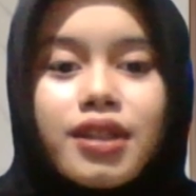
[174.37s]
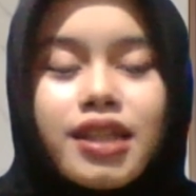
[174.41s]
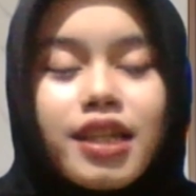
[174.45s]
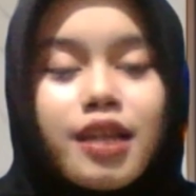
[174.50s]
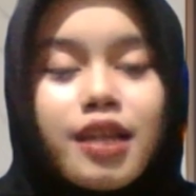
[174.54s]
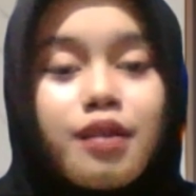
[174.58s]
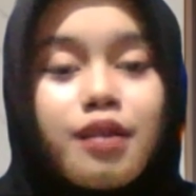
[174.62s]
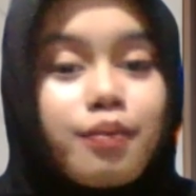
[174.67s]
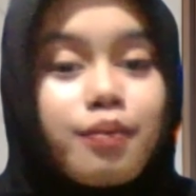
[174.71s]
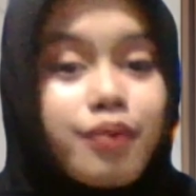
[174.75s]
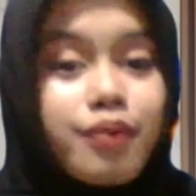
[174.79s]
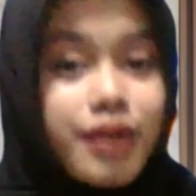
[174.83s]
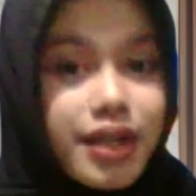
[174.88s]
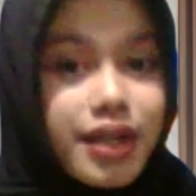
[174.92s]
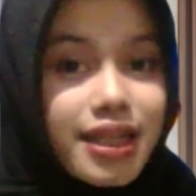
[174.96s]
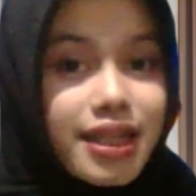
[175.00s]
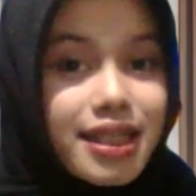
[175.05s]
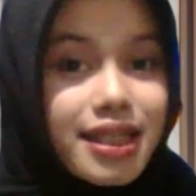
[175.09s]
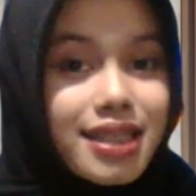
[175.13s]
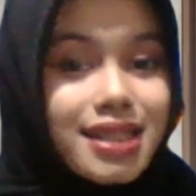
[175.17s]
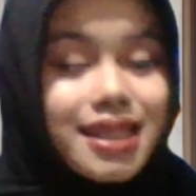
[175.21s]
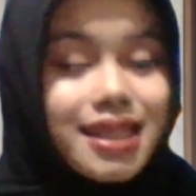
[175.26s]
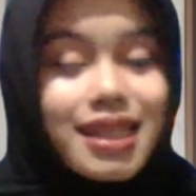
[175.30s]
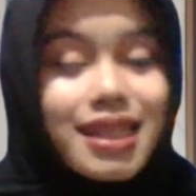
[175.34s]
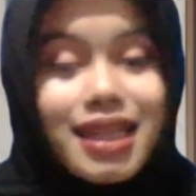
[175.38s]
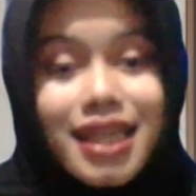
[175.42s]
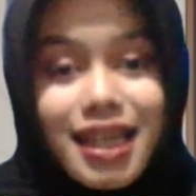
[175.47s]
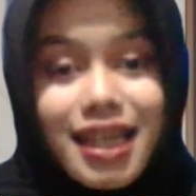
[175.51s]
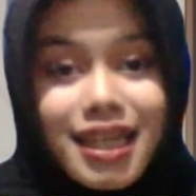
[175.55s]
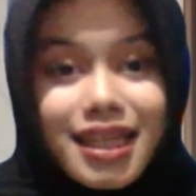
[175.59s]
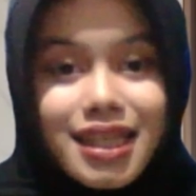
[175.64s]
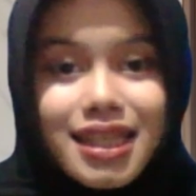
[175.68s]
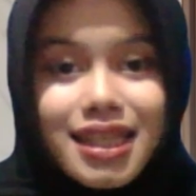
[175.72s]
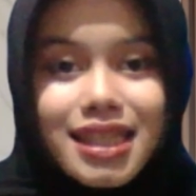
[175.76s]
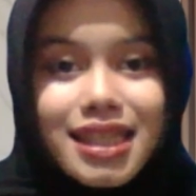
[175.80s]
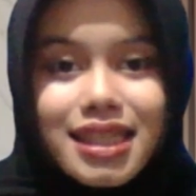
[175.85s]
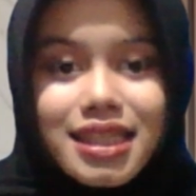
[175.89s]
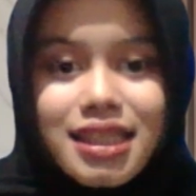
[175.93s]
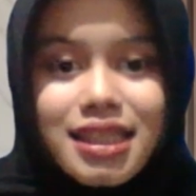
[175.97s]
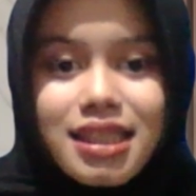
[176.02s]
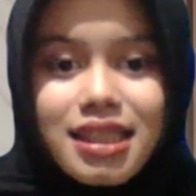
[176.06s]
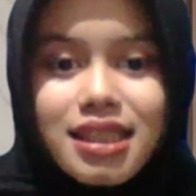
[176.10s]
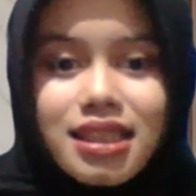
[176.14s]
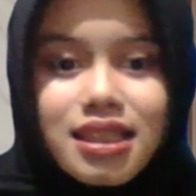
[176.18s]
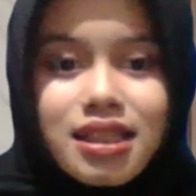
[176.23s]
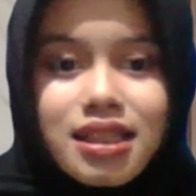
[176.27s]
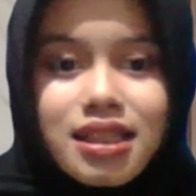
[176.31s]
in British English.